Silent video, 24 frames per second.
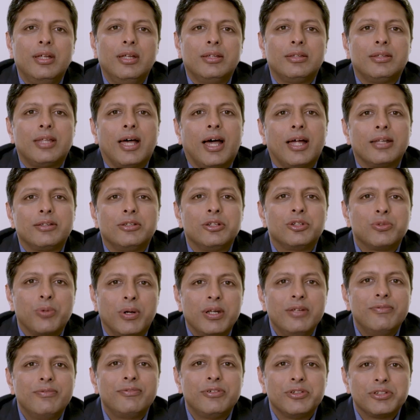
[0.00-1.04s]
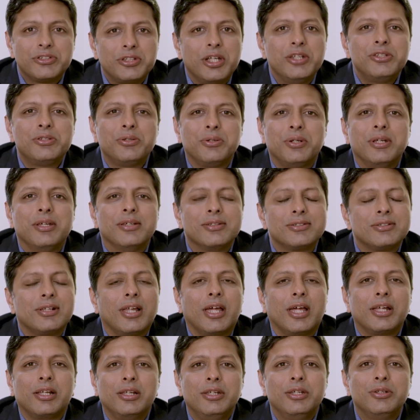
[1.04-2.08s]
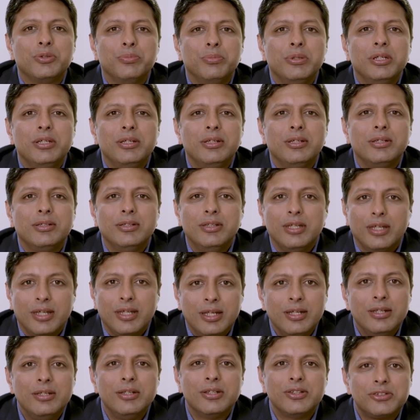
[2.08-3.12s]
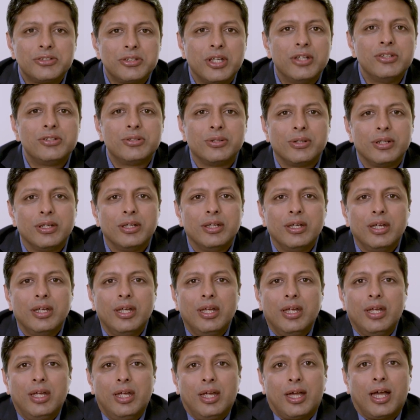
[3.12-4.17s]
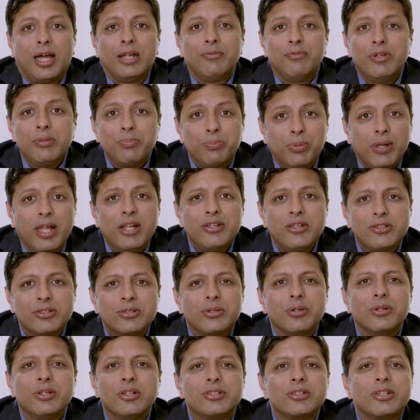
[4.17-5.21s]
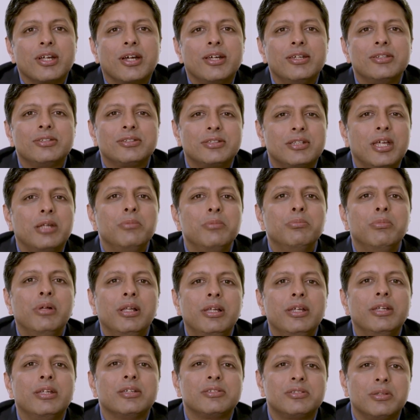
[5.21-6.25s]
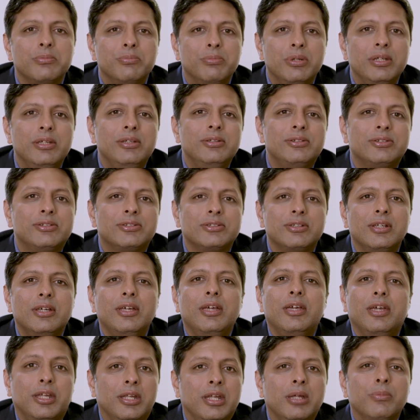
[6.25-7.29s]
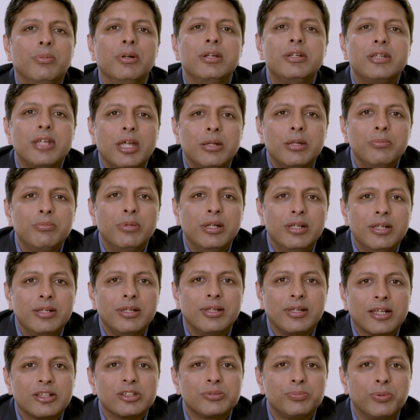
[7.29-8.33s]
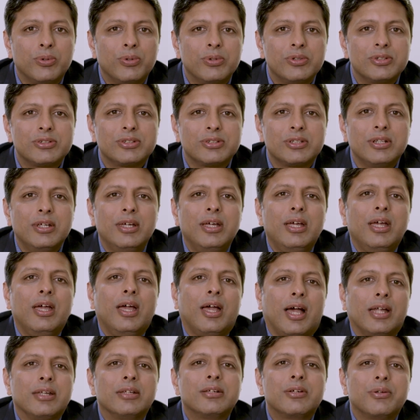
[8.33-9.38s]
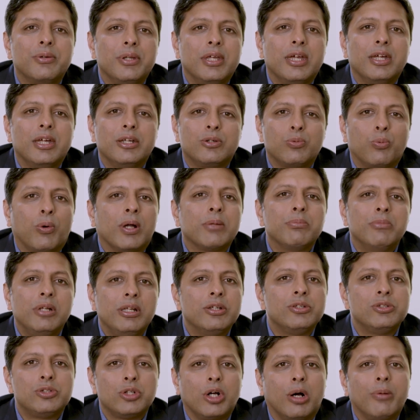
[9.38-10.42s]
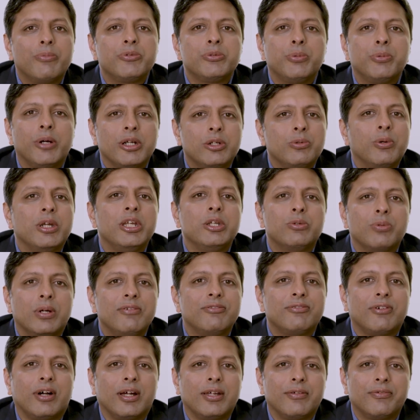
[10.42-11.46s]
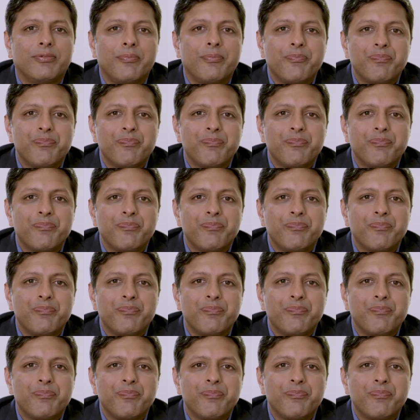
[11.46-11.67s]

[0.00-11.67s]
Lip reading: that the 21st century is likely to be the Indian century. And we pledged to digitize 10 million SMBs, enable 10 billion in exports, and create 1 million jobs by 2025.